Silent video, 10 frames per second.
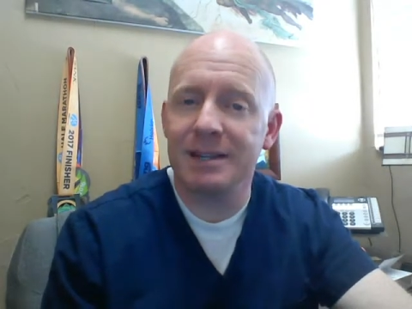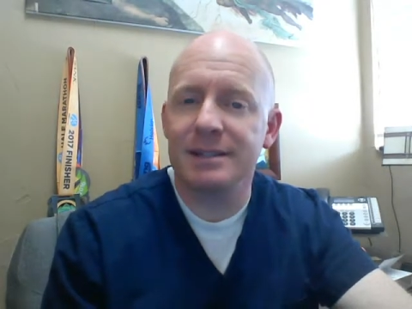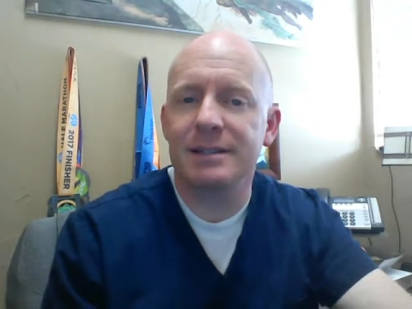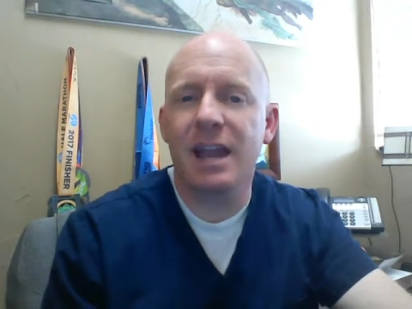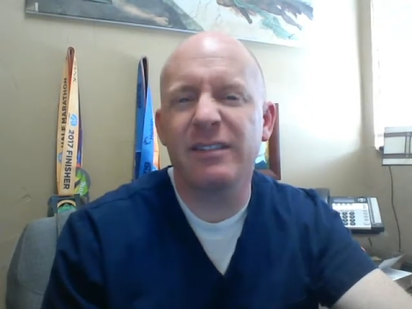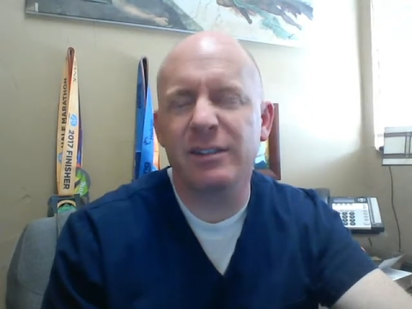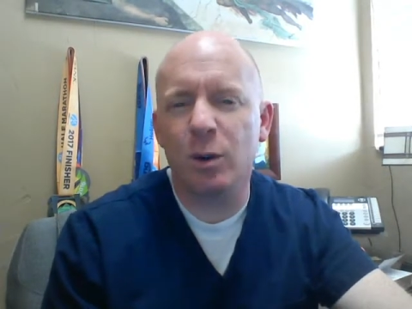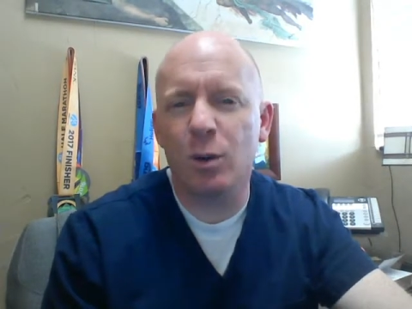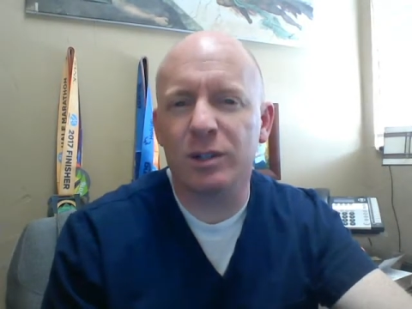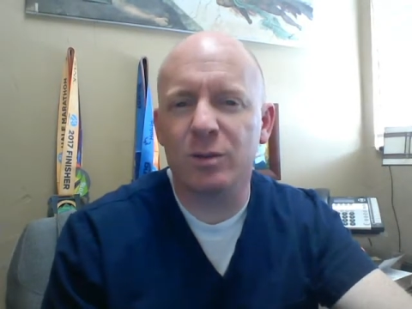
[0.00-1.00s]
It's kind of an
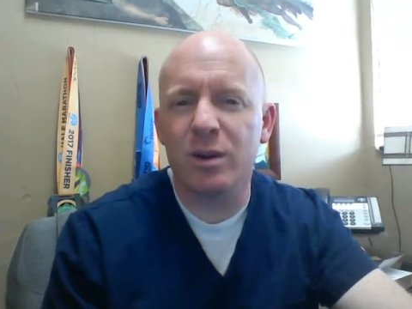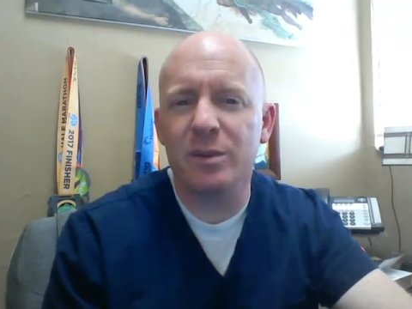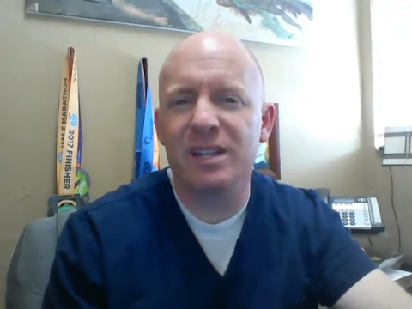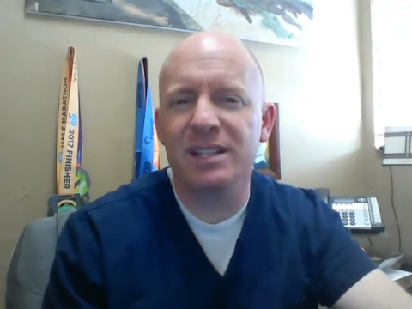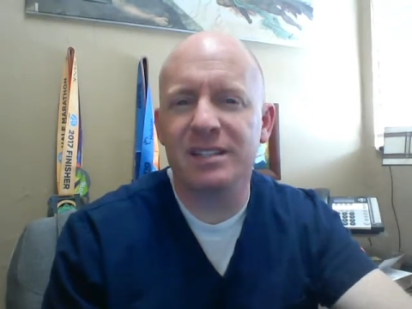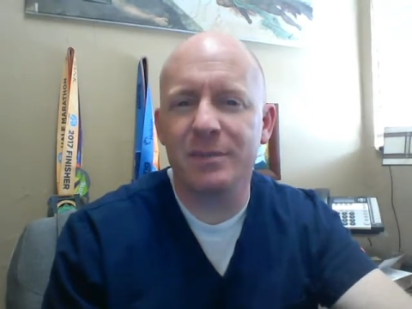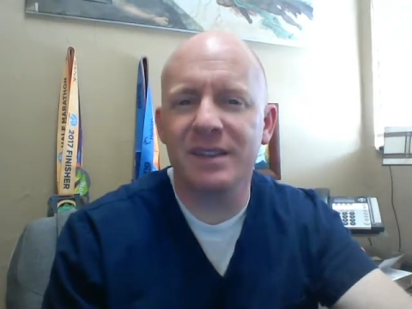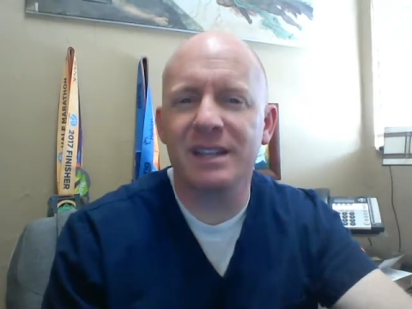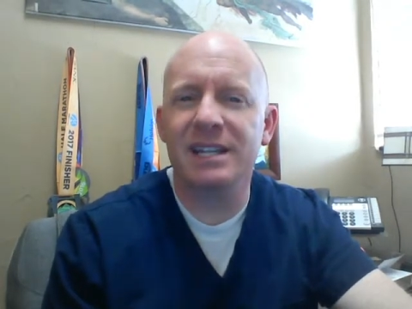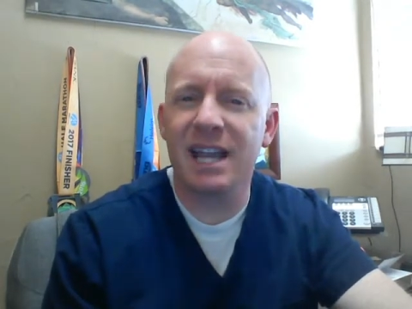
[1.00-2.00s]
older one, but it's
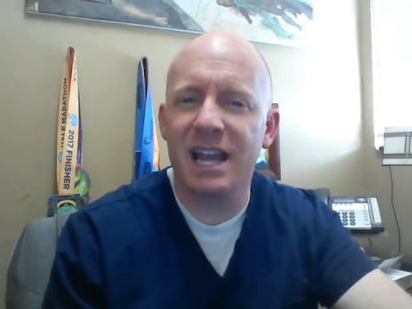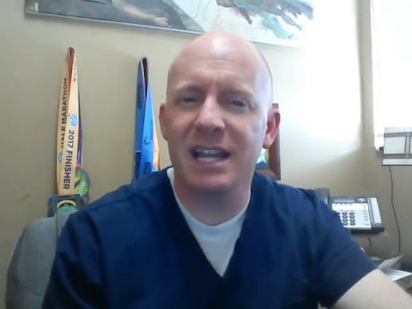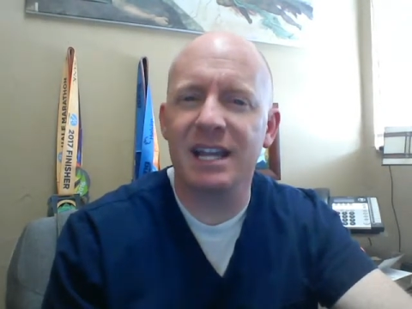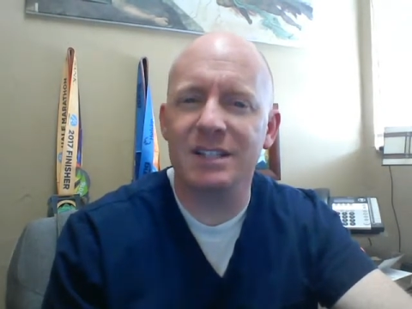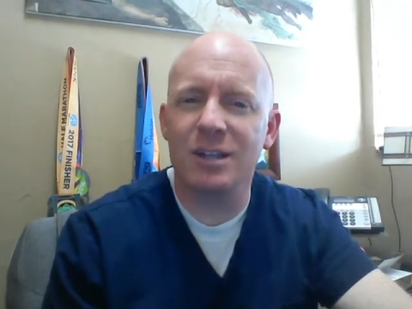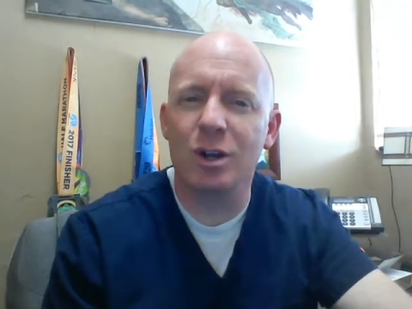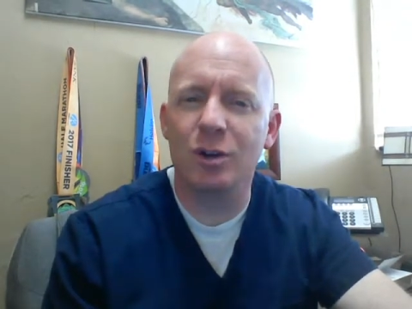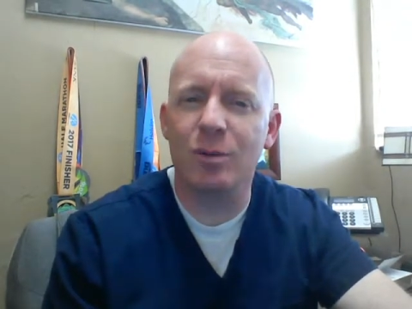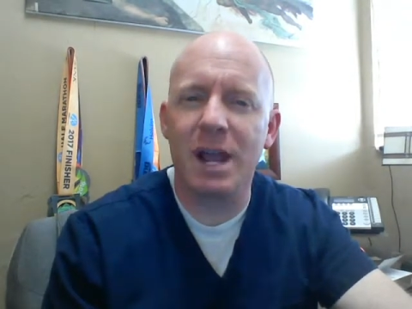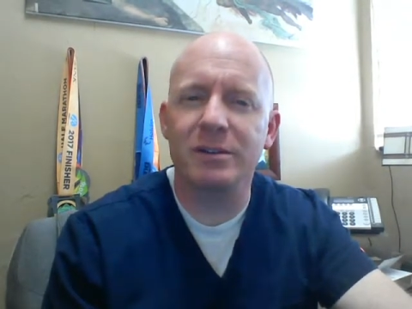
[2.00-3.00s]
something that kind of has hung
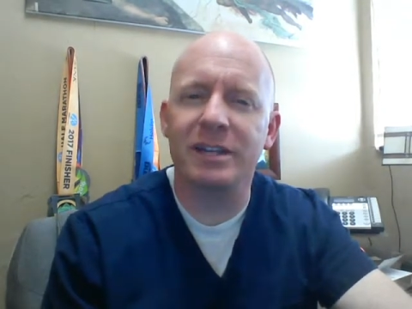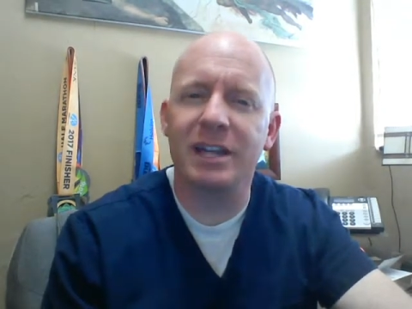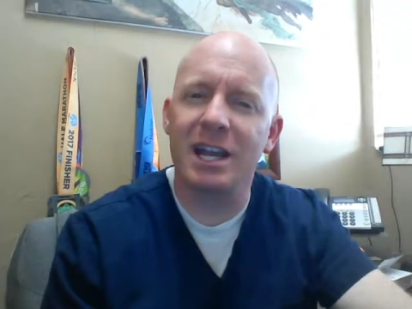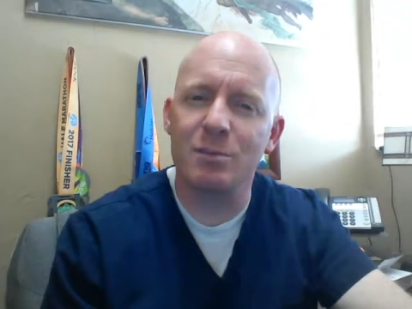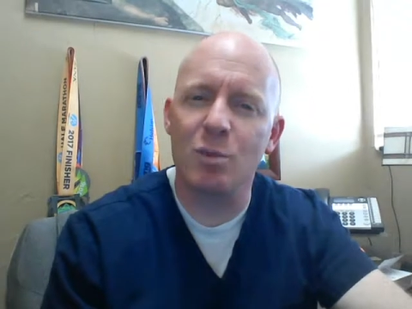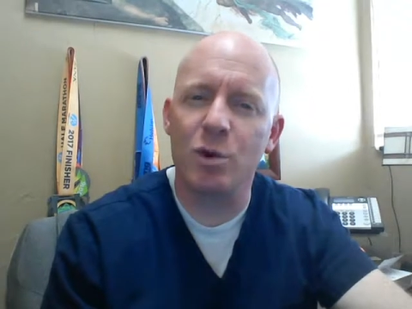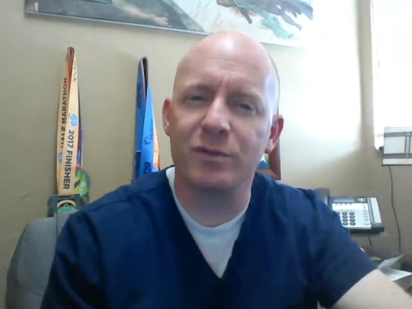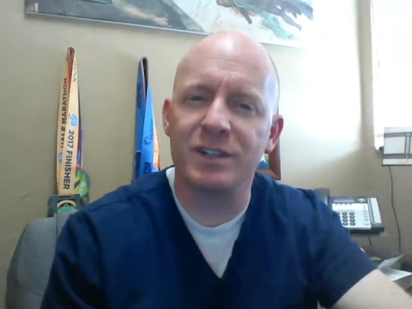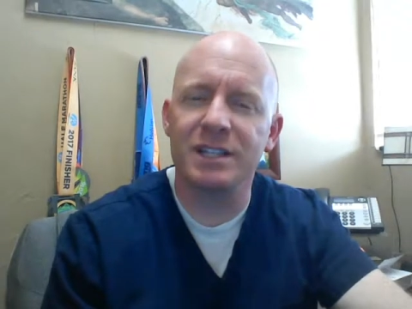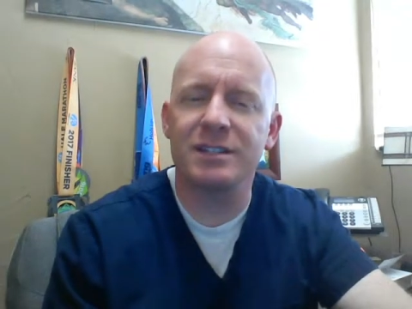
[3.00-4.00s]
around and kind of
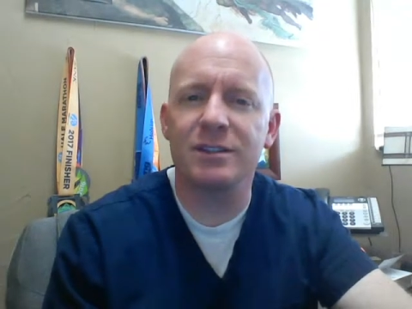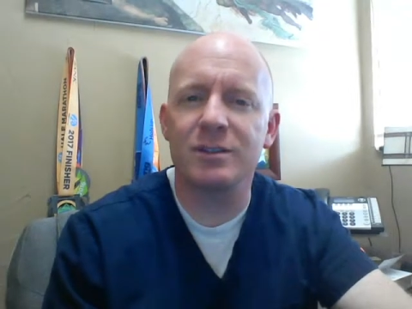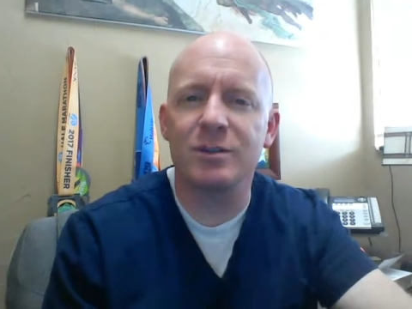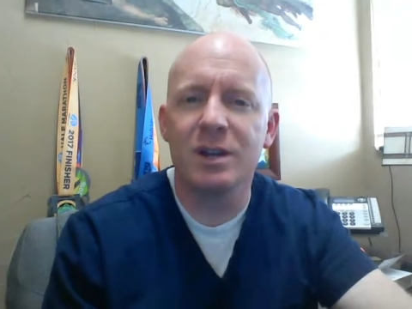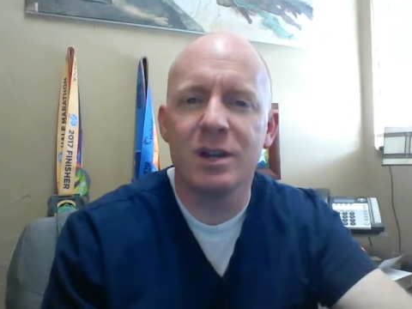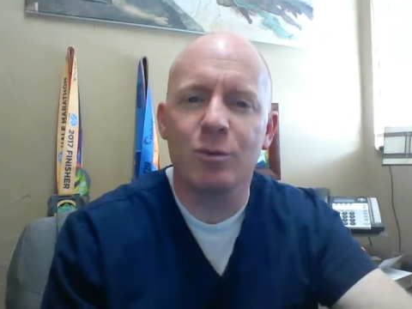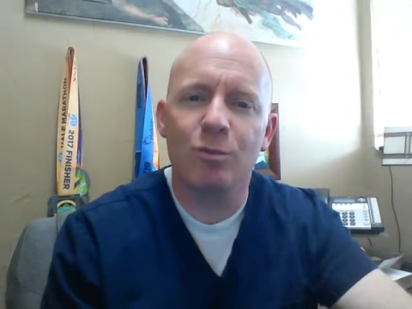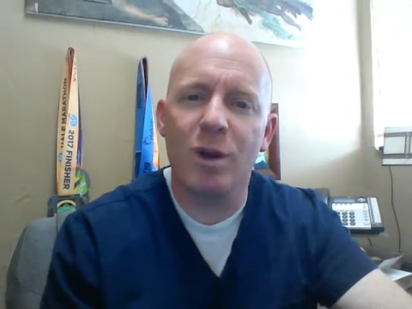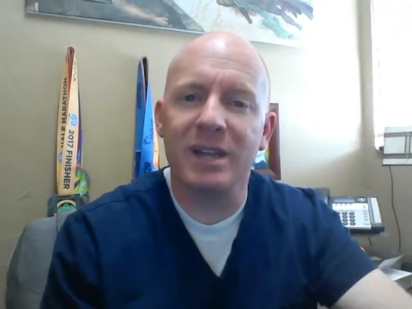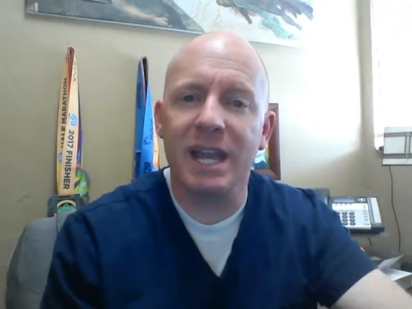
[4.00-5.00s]
morphed into
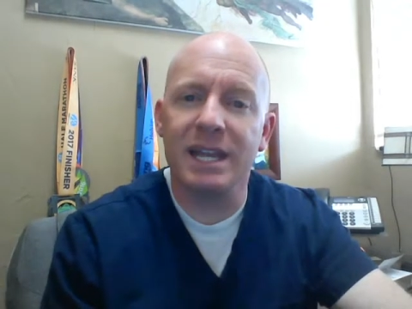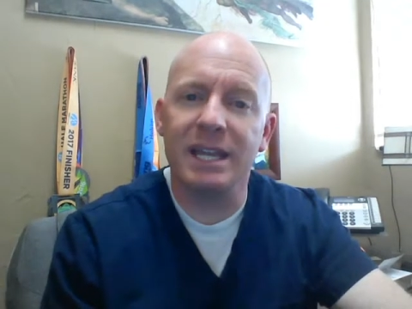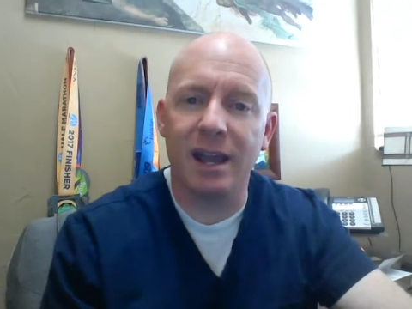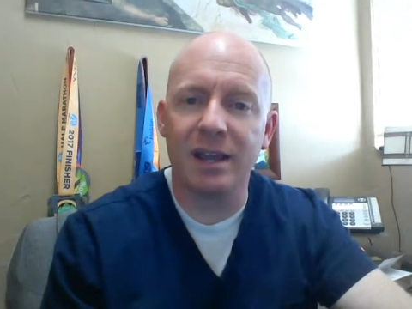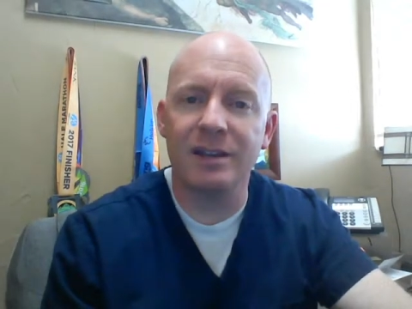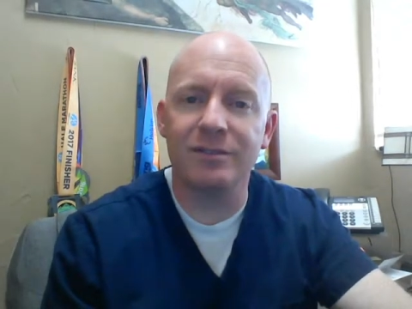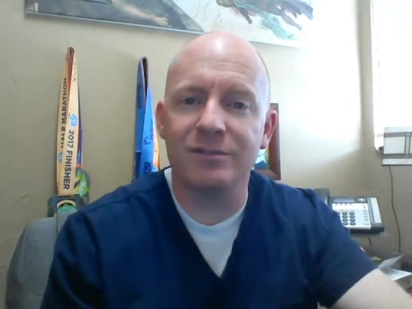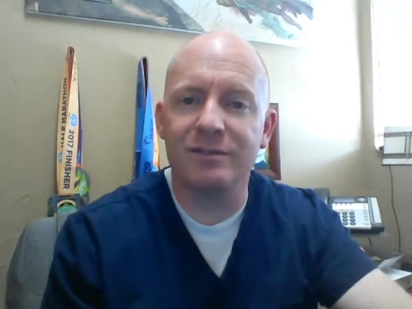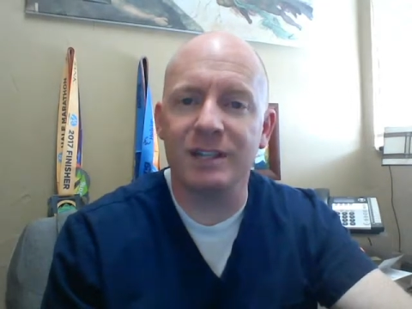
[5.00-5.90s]
rubbing any kind of,